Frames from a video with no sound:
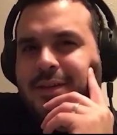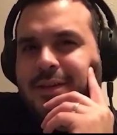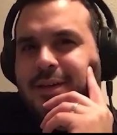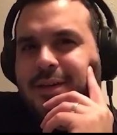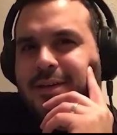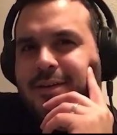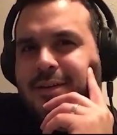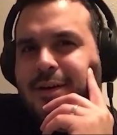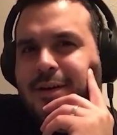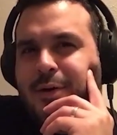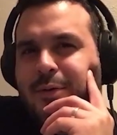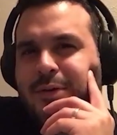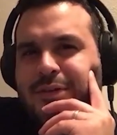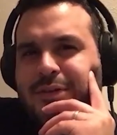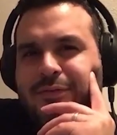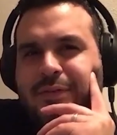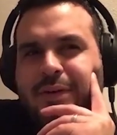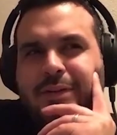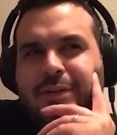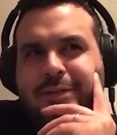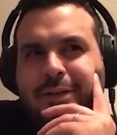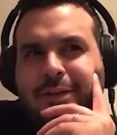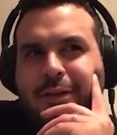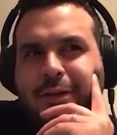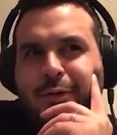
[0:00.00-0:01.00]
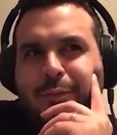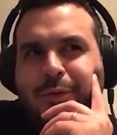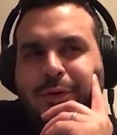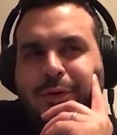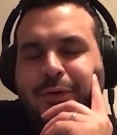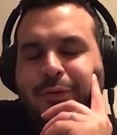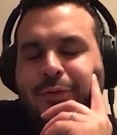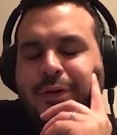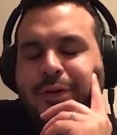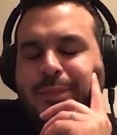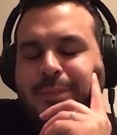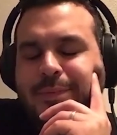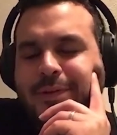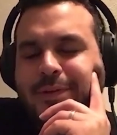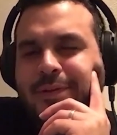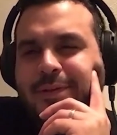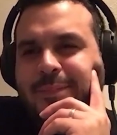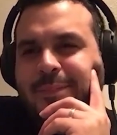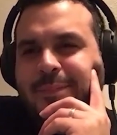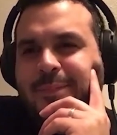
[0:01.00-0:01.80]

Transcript: Yeah, I always found that a little bit creepy.